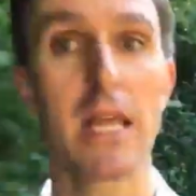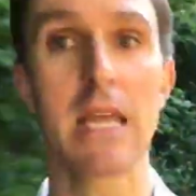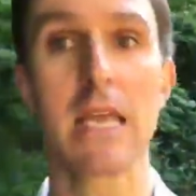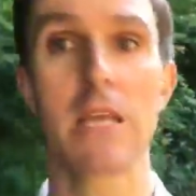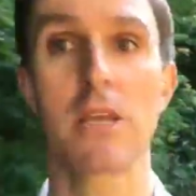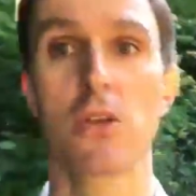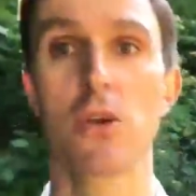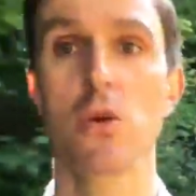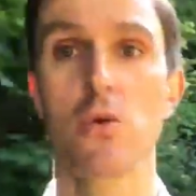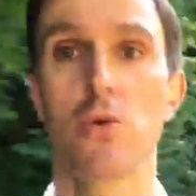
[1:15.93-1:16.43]

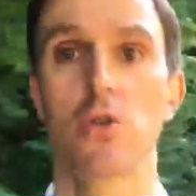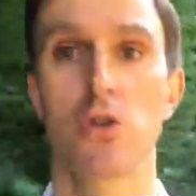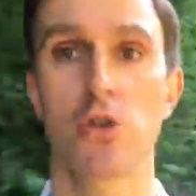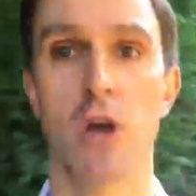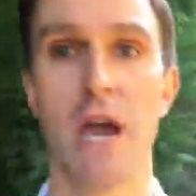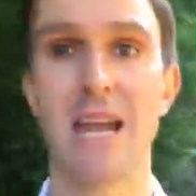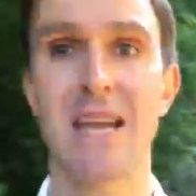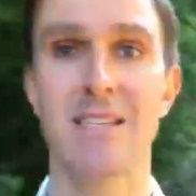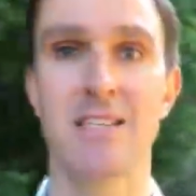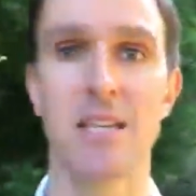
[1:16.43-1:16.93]
EU
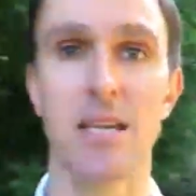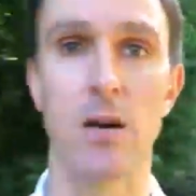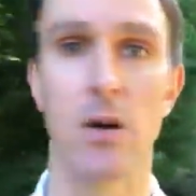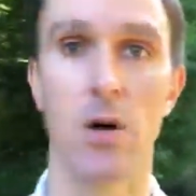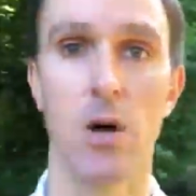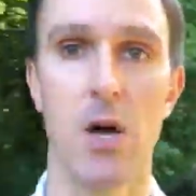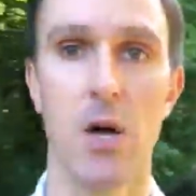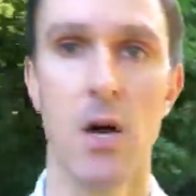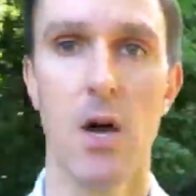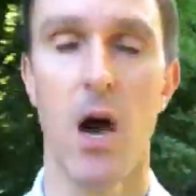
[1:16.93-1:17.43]
trade deal?
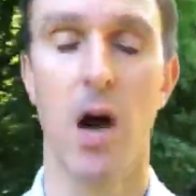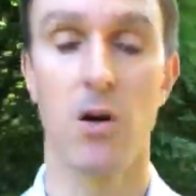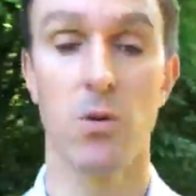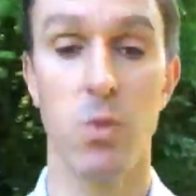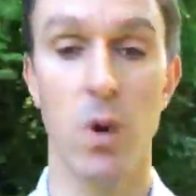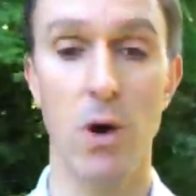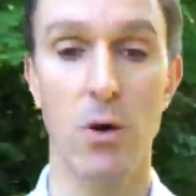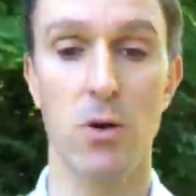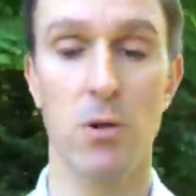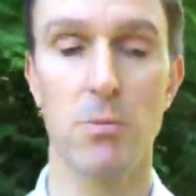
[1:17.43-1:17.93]
I'd
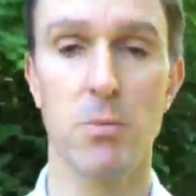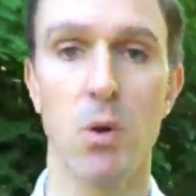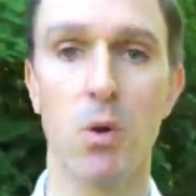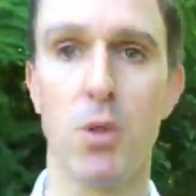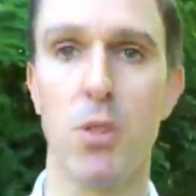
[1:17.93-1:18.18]
welcome your